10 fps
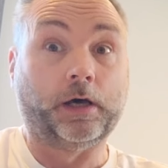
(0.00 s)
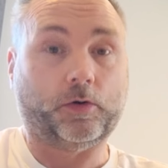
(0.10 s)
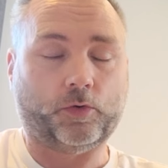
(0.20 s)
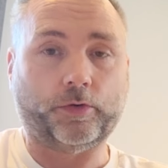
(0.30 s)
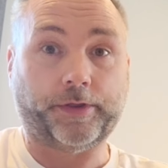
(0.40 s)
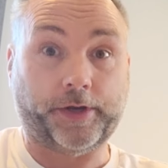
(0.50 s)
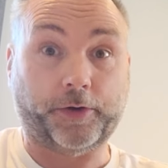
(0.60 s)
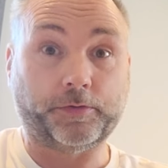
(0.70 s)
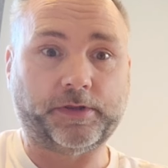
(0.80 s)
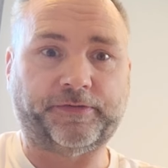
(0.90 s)

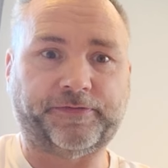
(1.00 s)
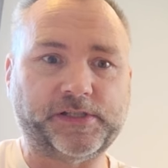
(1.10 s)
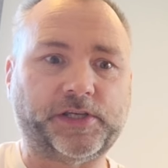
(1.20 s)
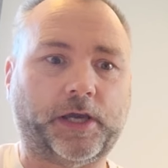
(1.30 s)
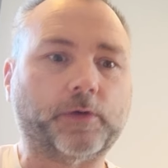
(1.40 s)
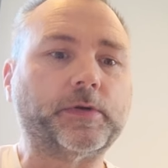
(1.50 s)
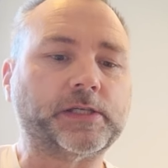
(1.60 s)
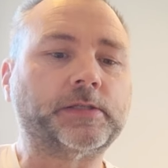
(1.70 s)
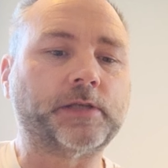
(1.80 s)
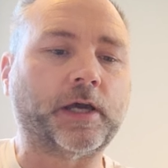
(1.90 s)
although the physio
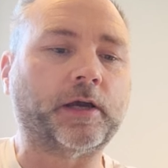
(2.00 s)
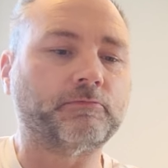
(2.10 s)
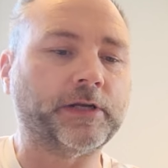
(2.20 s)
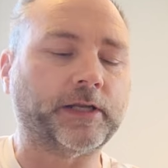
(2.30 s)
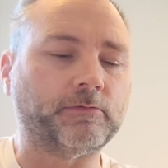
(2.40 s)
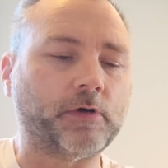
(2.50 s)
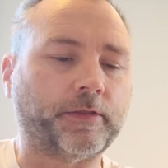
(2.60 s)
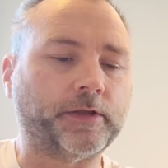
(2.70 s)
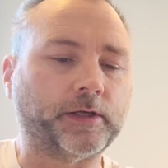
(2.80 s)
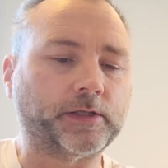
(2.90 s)
is uh, really
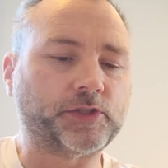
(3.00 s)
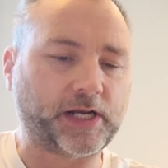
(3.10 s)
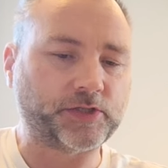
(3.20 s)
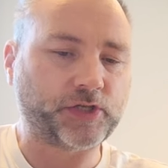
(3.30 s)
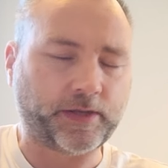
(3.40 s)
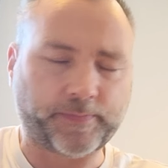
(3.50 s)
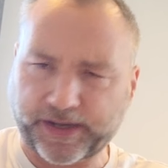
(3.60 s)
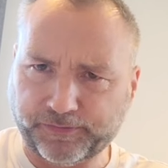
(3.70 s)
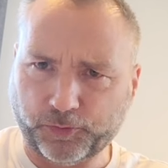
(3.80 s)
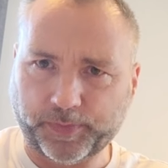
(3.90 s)
rather challenging and
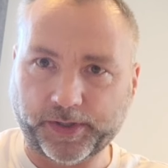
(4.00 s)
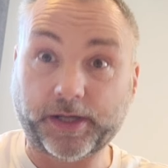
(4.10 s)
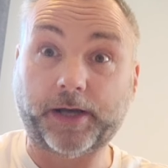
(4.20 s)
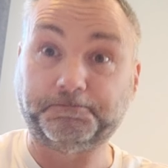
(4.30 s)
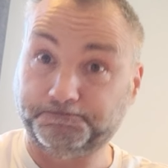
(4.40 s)
painful, but